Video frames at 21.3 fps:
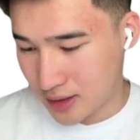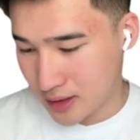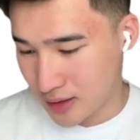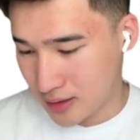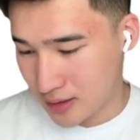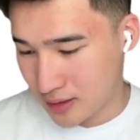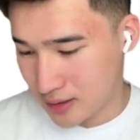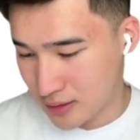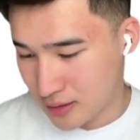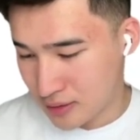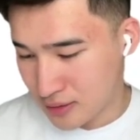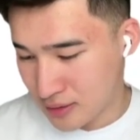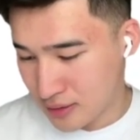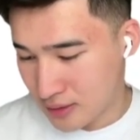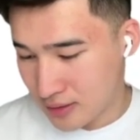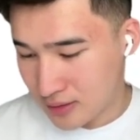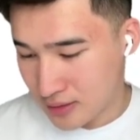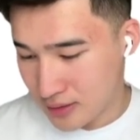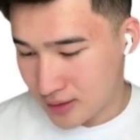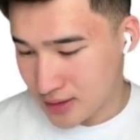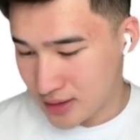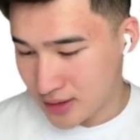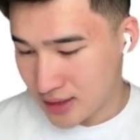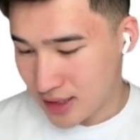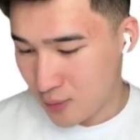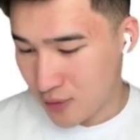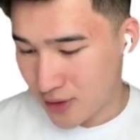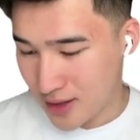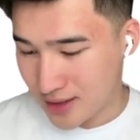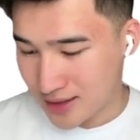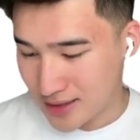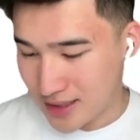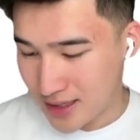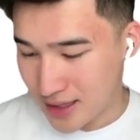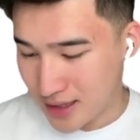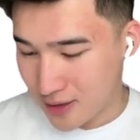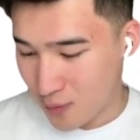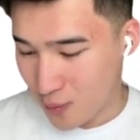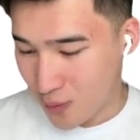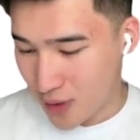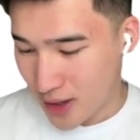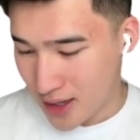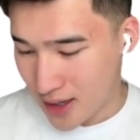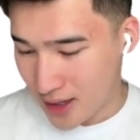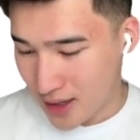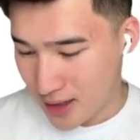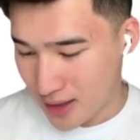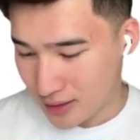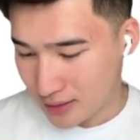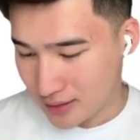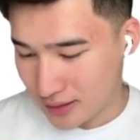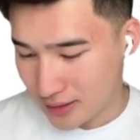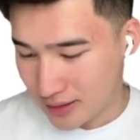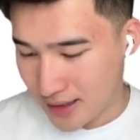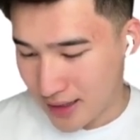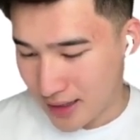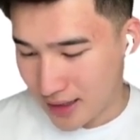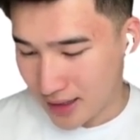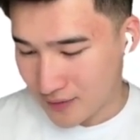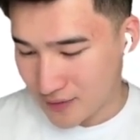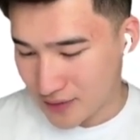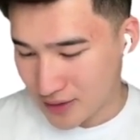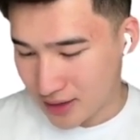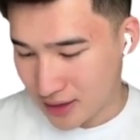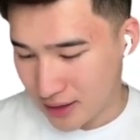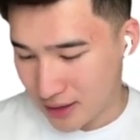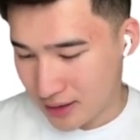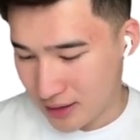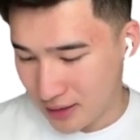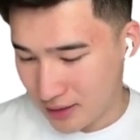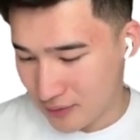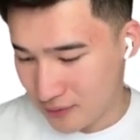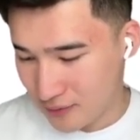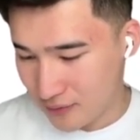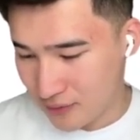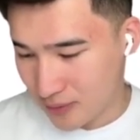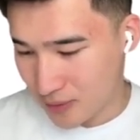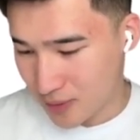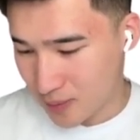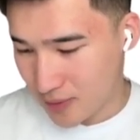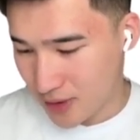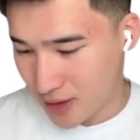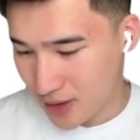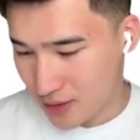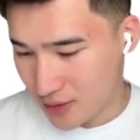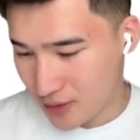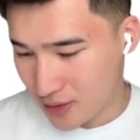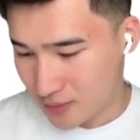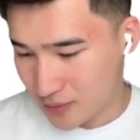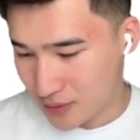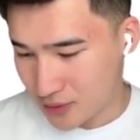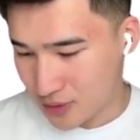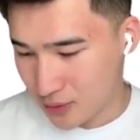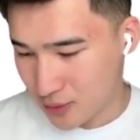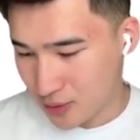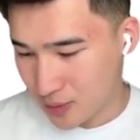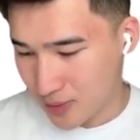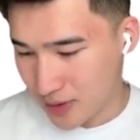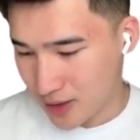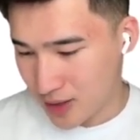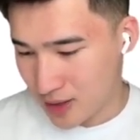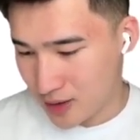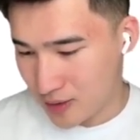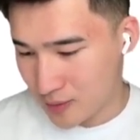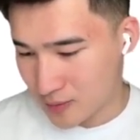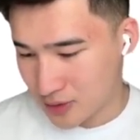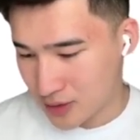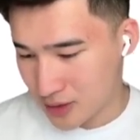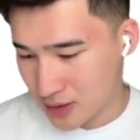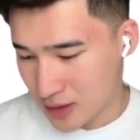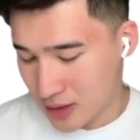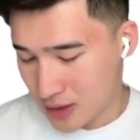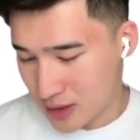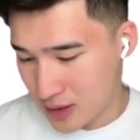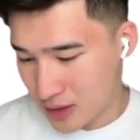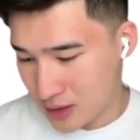a. This time we can take away the negative sign from the bottom, so it becomes